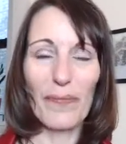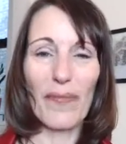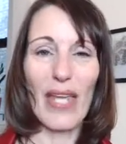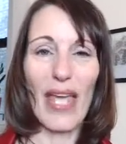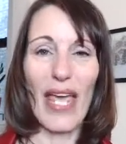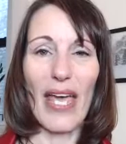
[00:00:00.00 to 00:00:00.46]

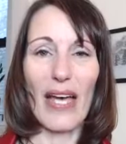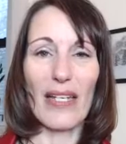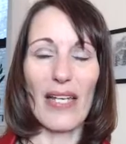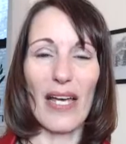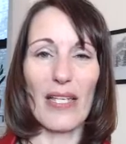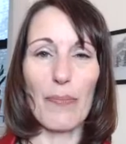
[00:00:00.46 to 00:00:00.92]
And
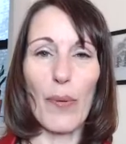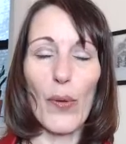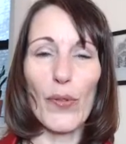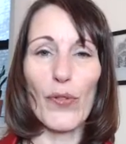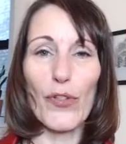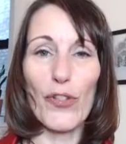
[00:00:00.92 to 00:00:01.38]
as
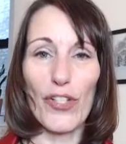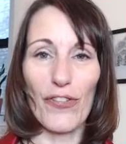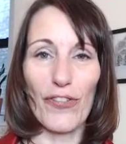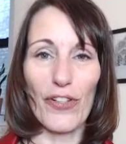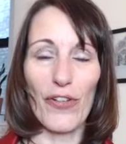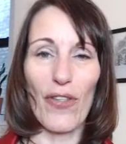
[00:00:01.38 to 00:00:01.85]
portal
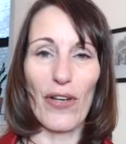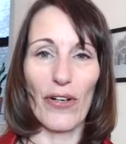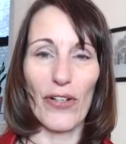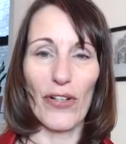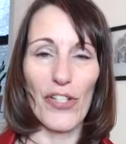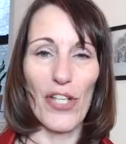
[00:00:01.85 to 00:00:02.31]
shifter, there
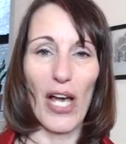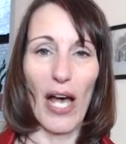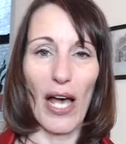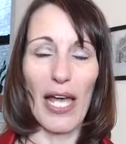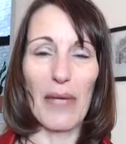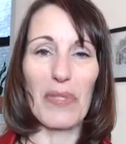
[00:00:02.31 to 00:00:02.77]
are
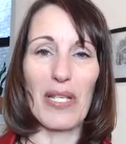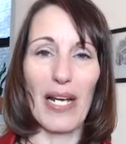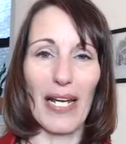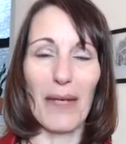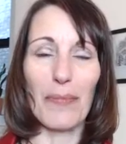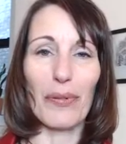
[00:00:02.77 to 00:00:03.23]
times that
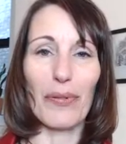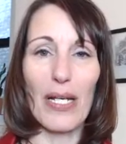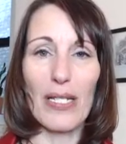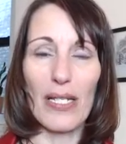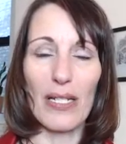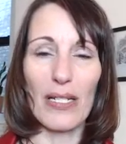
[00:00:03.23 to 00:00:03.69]
I am
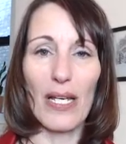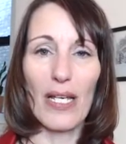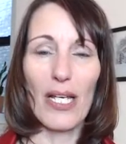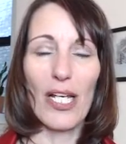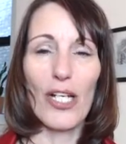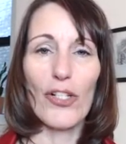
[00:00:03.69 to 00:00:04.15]
present
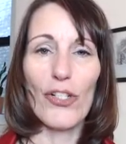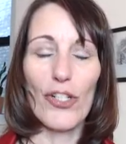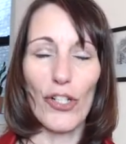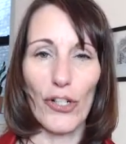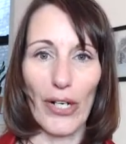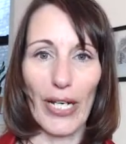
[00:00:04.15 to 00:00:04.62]

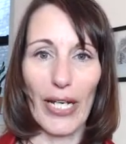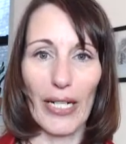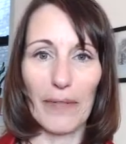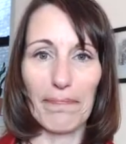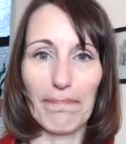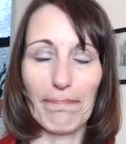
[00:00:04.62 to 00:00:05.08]

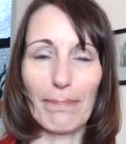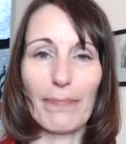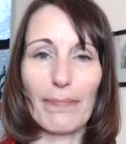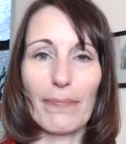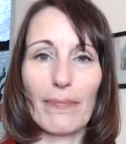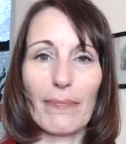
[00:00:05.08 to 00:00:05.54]
during
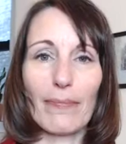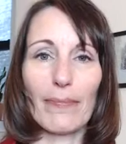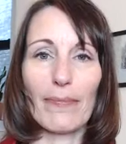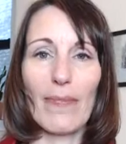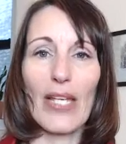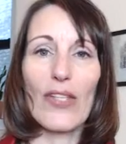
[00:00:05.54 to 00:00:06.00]

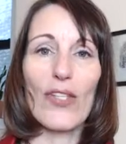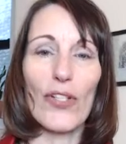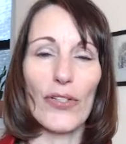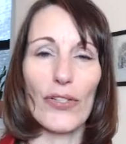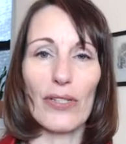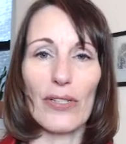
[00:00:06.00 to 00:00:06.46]

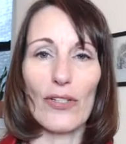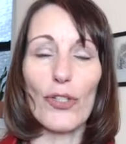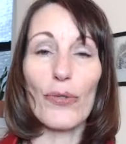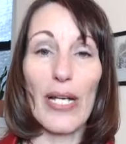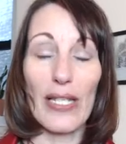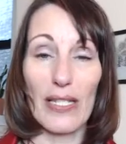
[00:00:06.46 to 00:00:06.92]
certain
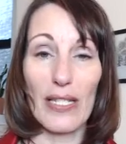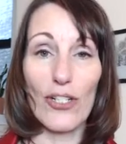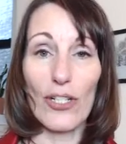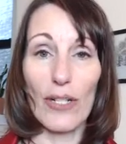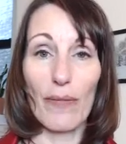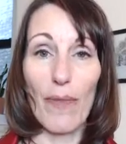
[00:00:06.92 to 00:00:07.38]

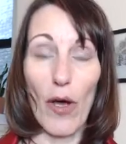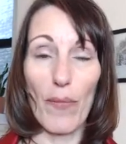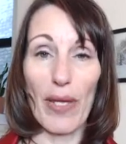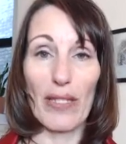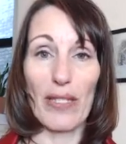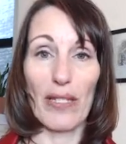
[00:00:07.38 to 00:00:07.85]
transition
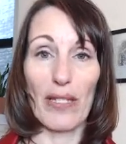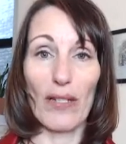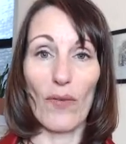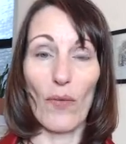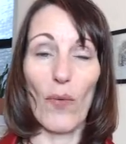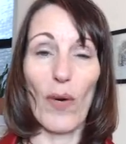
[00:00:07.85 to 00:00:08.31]
moments.
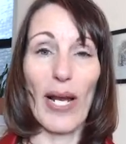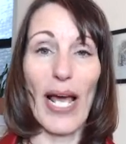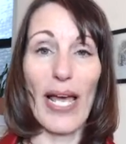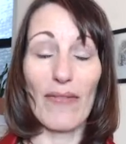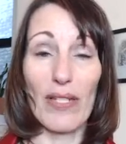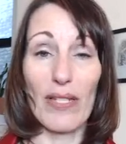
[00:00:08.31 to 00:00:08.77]
And what I
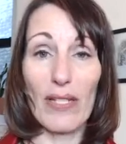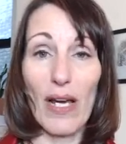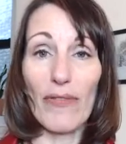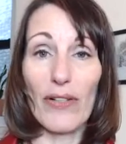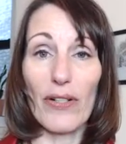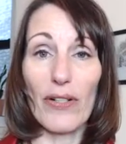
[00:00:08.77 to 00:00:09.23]
have
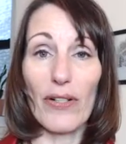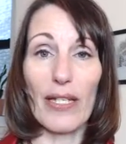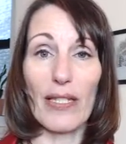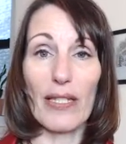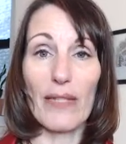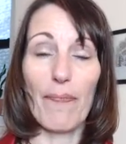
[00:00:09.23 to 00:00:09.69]
discovered,
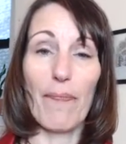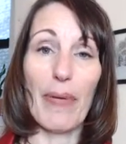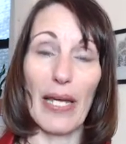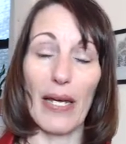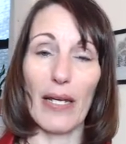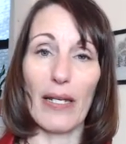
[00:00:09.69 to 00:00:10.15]
it's
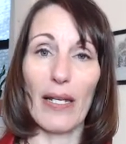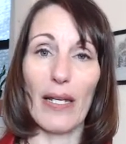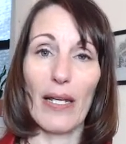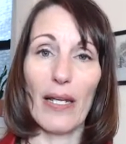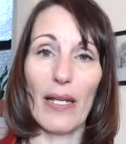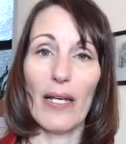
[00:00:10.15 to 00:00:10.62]
been
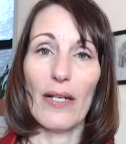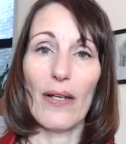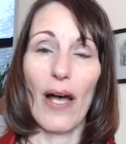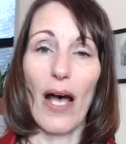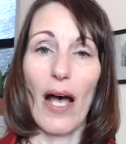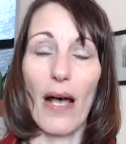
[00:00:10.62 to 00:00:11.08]

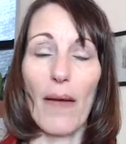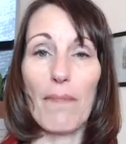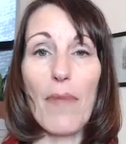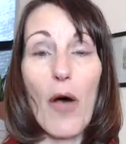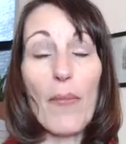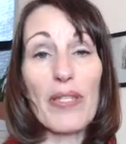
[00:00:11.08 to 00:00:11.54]

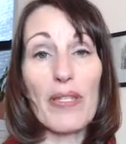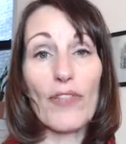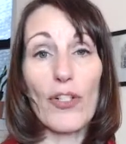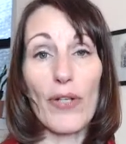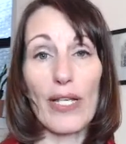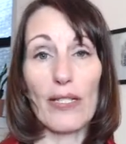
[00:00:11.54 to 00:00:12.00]
moments of
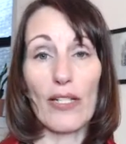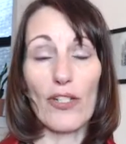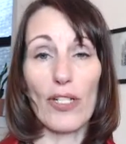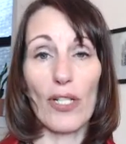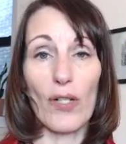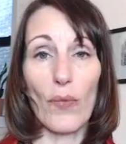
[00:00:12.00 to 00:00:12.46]

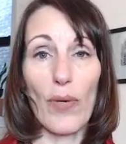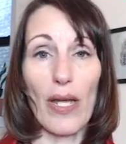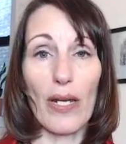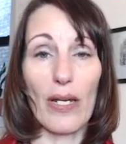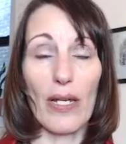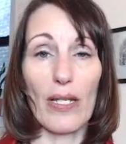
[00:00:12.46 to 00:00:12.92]
transition
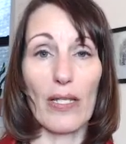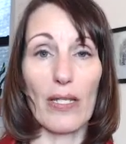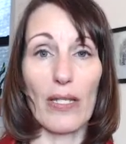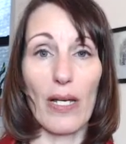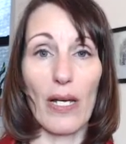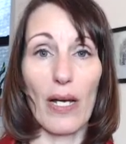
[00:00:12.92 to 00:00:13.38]
when
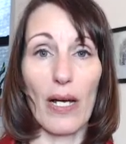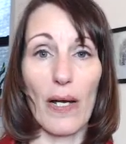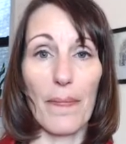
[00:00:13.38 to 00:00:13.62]
it's a